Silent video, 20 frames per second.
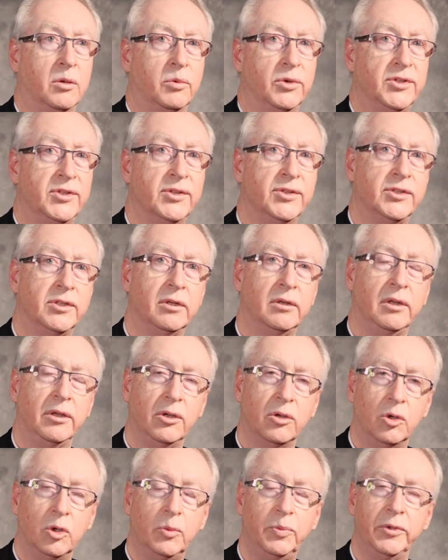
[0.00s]
We sincerely
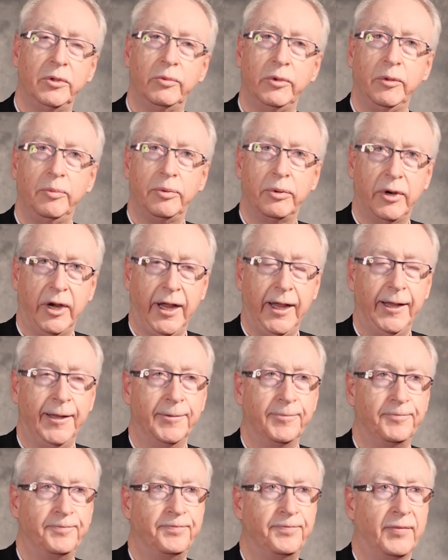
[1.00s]
hope and we
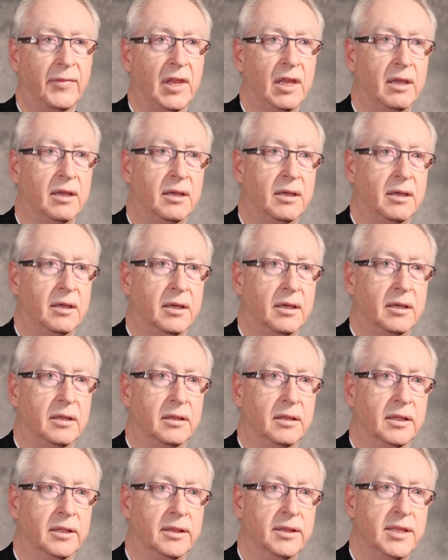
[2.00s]
pray
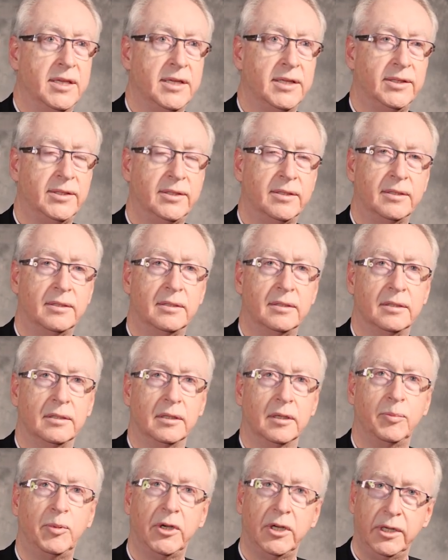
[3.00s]
that this
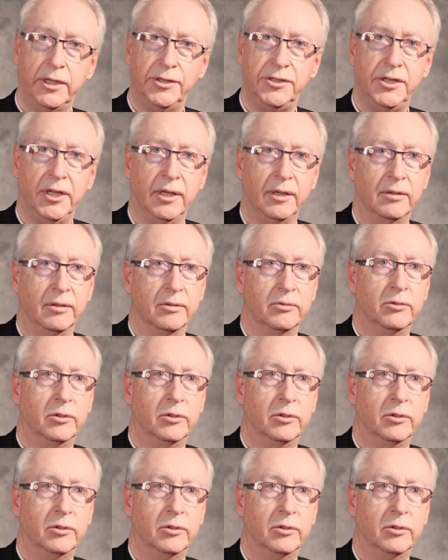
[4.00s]
apology